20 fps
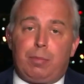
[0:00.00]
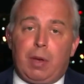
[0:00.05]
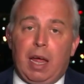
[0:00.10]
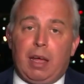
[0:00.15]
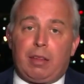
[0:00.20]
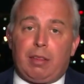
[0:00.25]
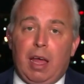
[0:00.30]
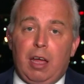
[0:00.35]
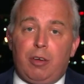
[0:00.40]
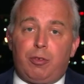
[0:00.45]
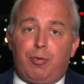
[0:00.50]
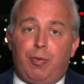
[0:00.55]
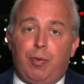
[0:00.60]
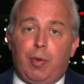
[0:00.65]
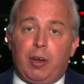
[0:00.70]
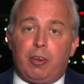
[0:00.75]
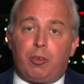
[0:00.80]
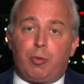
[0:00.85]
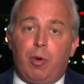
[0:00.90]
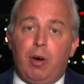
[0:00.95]
take that
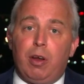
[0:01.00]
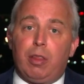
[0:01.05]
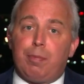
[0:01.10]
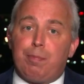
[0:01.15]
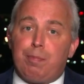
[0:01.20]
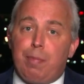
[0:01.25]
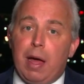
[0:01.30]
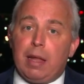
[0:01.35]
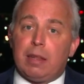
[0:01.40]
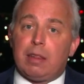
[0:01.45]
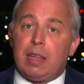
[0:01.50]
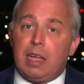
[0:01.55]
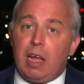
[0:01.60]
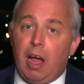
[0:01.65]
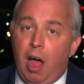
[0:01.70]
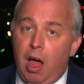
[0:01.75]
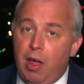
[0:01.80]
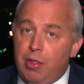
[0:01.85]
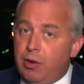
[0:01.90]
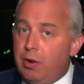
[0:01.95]
for what it's worth. But
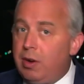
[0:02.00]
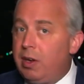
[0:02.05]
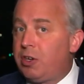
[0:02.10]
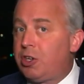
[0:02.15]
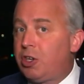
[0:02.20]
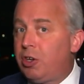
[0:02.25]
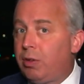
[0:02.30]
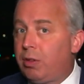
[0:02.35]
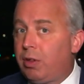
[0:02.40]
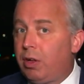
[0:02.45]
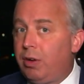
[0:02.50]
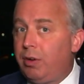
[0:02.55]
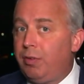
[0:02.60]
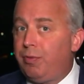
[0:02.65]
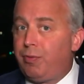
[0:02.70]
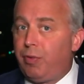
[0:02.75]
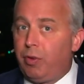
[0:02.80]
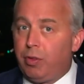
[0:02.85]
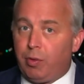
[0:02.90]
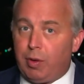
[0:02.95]
the other issue,
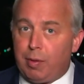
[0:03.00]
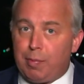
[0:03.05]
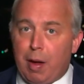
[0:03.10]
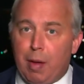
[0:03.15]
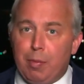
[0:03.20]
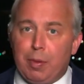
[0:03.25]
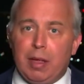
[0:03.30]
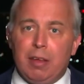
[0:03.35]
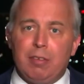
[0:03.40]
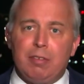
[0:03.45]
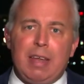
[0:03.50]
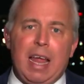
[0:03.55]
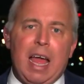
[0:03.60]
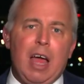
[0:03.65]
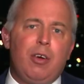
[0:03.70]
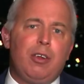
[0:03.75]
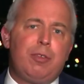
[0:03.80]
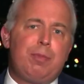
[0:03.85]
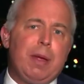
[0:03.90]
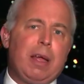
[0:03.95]
though, for the Republicans
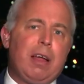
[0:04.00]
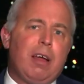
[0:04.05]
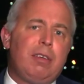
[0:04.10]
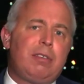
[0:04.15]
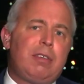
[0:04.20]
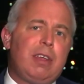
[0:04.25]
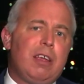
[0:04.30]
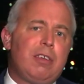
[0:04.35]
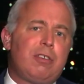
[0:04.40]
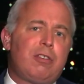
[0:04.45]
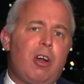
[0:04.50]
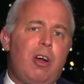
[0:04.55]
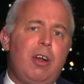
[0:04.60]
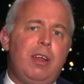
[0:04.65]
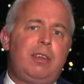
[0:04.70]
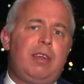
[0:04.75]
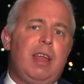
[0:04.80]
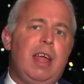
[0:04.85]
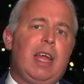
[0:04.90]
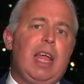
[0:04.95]
now is because he has
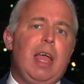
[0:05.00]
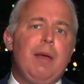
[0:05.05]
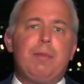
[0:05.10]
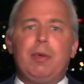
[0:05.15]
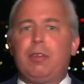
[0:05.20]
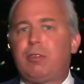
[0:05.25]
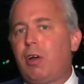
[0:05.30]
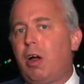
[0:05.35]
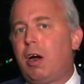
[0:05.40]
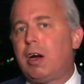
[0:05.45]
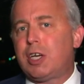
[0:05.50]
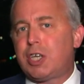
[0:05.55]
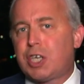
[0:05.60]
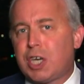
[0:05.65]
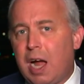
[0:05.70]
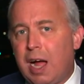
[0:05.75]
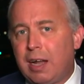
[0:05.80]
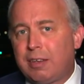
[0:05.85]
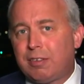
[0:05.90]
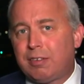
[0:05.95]
started taking bizarre
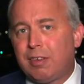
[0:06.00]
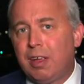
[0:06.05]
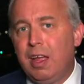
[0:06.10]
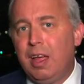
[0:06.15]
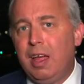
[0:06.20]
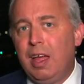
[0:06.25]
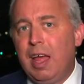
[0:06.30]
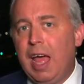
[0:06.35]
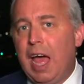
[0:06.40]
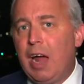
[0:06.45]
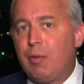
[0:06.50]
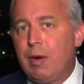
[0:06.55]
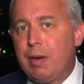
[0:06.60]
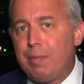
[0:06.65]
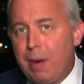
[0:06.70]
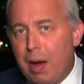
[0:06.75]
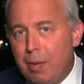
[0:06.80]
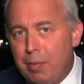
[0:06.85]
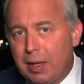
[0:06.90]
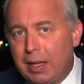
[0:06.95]
shots at
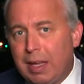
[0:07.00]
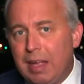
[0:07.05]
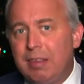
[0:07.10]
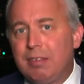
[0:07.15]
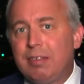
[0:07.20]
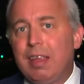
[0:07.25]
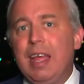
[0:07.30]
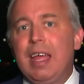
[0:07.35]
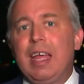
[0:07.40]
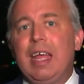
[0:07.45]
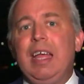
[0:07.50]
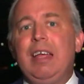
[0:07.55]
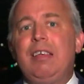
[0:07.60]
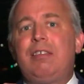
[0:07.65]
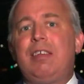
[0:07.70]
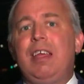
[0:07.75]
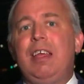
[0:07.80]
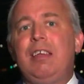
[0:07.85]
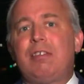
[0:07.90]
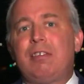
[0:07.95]
Republicans he
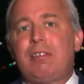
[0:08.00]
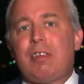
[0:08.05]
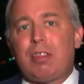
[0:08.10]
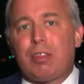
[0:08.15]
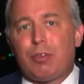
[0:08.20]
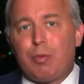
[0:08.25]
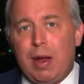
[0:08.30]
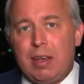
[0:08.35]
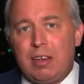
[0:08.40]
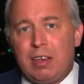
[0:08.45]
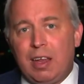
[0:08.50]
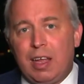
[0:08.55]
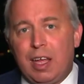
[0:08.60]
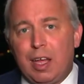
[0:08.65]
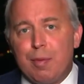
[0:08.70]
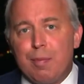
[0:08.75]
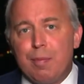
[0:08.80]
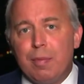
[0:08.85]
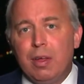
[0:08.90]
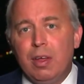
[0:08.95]
sees as a threat to
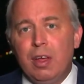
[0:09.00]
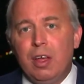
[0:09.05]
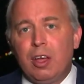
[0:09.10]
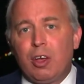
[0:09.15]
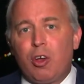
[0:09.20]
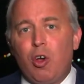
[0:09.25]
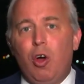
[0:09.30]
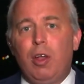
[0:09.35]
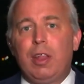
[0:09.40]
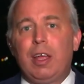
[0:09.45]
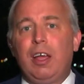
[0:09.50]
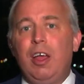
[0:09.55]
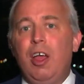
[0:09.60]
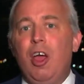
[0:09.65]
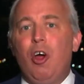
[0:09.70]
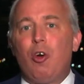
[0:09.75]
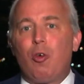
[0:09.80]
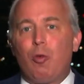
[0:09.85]
him, calling